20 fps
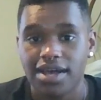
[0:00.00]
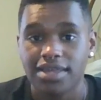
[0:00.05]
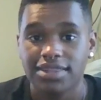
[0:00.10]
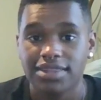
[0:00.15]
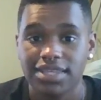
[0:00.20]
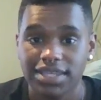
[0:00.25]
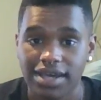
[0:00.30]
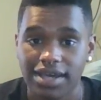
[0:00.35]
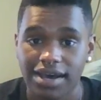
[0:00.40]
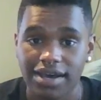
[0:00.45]

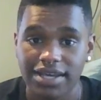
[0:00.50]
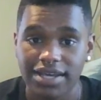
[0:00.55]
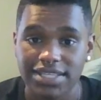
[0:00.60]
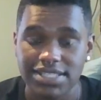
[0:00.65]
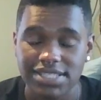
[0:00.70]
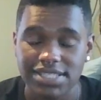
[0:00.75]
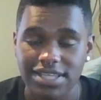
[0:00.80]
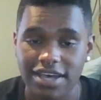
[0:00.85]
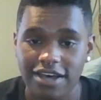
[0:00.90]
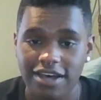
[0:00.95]
The
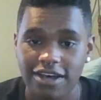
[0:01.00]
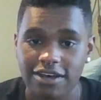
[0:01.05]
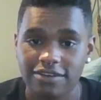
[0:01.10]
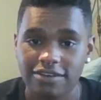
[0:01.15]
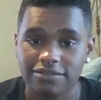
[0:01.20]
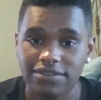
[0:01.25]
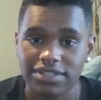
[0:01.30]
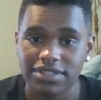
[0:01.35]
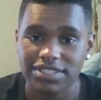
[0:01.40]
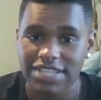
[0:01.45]
cons
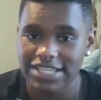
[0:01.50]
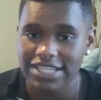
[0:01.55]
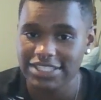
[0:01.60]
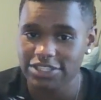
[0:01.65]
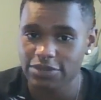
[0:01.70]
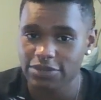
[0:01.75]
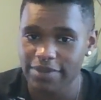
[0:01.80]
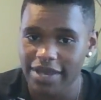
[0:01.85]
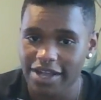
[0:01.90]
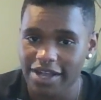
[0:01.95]
of
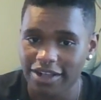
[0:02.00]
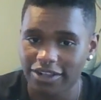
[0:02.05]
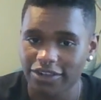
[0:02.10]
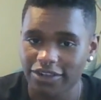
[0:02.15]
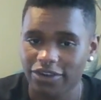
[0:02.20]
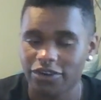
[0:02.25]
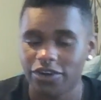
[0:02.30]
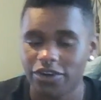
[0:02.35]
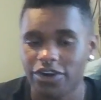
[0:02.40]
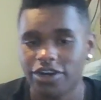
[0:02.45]

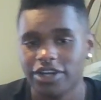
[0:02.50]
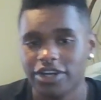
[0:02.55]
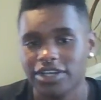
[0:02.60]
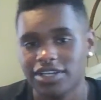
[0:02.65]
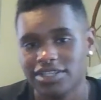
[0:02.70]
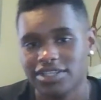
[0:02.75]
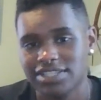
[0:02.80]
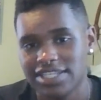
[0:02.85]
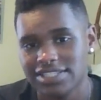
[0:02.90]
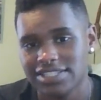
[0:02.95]
TestoPel or
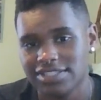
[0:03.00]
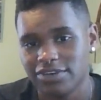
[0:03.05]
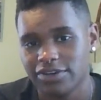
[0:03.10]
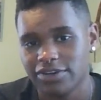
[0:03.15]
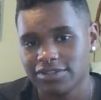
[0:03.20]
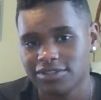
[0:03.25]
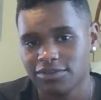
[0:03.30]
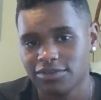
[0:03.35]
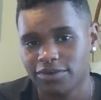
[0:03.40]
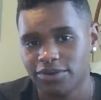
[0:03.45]

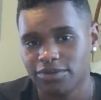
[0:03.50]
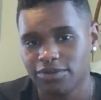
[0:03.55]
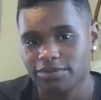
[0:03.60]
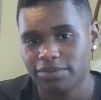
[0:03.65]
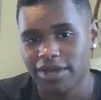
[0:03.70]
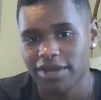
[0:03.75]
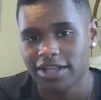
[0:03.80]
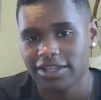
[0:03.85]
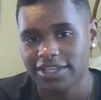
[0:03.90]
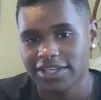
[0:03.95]
testosterone
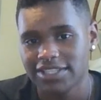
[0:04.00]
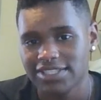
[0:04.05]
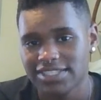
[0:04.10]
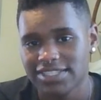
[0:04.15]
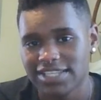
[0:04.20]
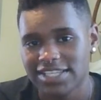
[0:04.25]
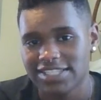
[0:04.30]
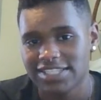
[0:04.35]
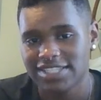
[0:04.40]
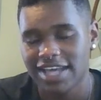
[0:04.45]
pellets
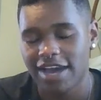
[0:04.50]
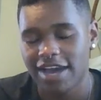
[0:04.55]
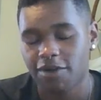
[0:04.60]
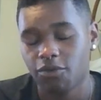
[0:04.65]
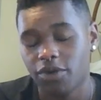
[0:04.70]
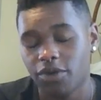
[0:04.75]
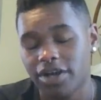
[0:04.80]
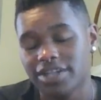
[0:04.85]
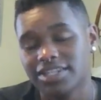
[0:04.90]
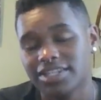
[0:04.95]
is that
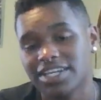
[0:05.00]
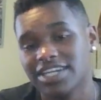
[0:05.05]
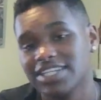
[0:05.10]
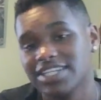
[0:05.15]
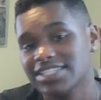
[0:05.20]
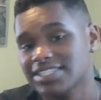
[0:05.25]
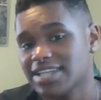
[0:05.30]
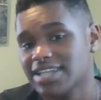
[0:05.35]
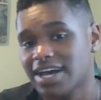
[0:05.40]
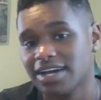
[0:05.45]
1, it
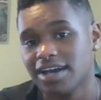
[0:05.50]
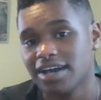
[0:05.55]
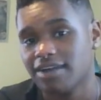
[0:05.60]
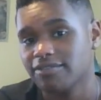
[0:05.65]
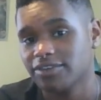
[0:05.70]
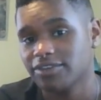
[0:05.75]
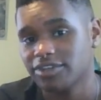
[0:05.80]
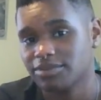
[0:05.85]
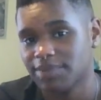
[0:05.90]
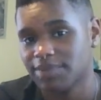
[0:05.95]
is not
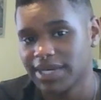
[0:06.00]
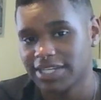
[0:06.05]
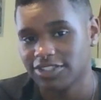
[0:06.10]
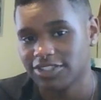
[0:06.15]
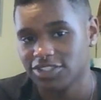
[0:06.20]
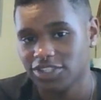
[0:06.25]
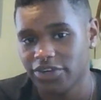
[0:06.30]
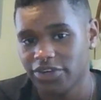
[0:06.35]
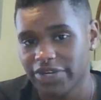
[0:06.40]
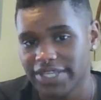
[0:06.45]
covered by
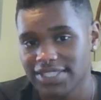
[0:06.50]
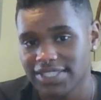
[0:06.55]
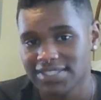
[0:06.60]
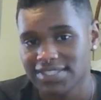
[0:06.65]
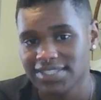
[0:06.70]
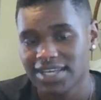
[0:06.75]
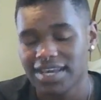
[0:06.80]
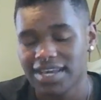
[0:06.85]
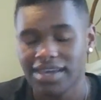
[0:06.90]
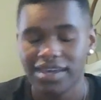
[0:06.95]
insurance.
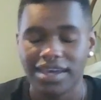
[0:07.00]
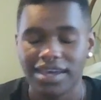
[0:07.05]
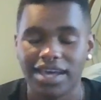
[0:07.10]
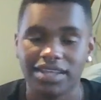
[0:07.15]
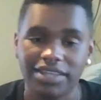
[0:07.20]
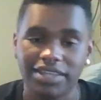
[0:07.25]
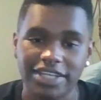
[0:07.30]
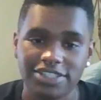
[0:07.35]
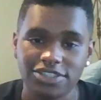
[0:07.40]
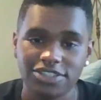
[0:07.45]

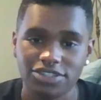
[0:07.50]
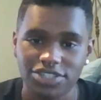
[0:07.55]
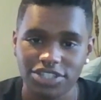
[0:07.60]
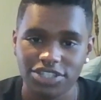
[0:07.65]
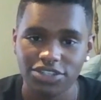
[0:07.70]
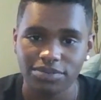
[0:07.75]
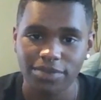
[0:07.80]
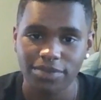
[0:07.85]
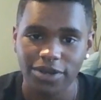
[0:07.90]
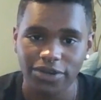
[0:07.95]
Unless your
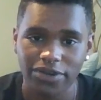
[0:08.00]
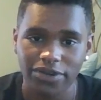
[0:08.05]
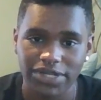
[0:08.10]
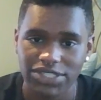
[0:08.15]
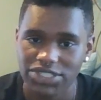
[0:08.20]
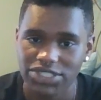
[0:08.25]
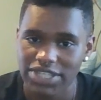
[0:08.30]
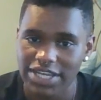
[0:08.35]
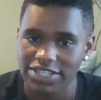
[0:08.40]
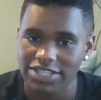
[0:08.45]
gender marker
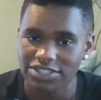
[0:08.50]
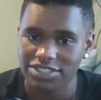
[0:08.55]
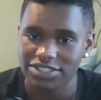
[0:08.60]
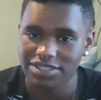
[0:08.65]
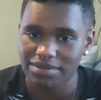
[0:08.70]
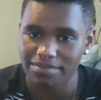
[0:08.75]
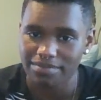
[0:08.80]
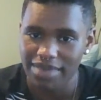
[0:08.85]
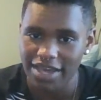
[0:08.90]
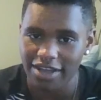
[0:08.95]
is changed
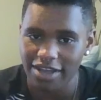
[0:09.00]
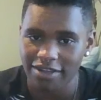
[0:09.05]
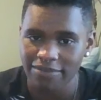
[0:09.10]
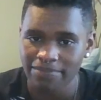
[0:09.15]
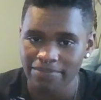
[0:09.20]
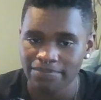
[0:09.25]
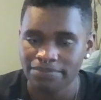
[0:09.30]
to male,